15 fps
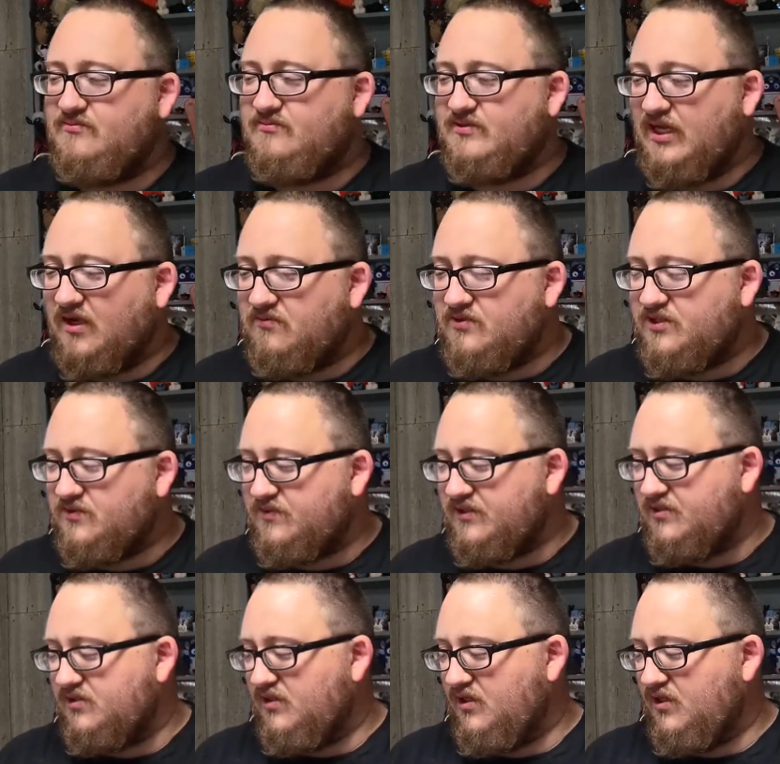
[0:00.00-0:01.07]
sound to
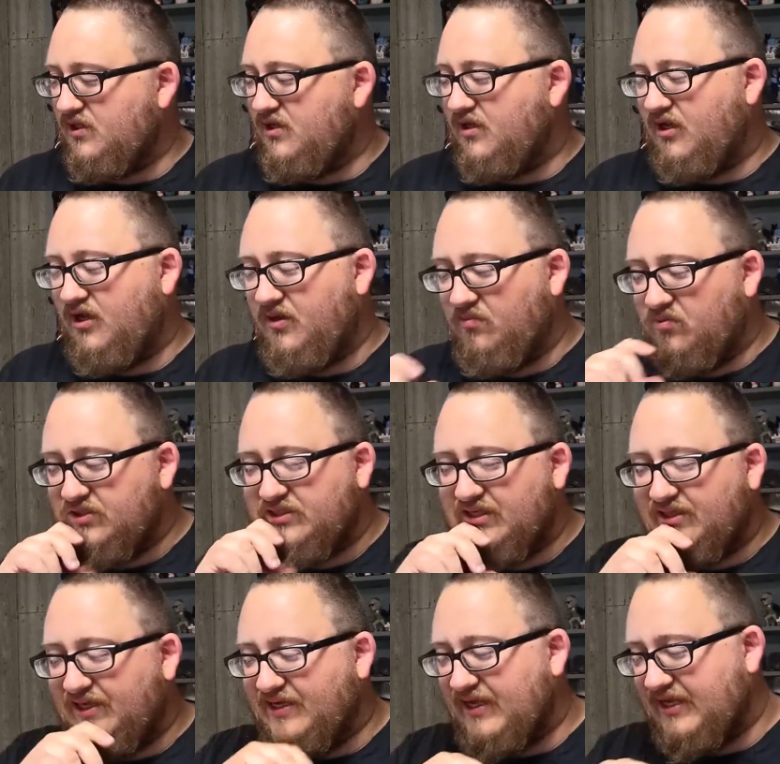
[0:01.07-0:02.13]
it, which I
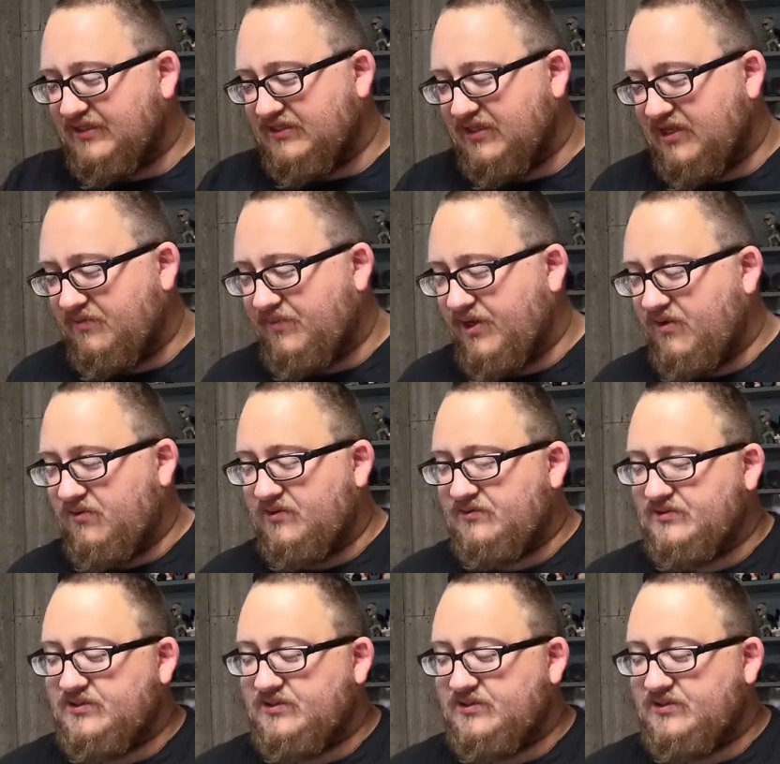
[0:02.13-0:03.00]
think adds a lot of power.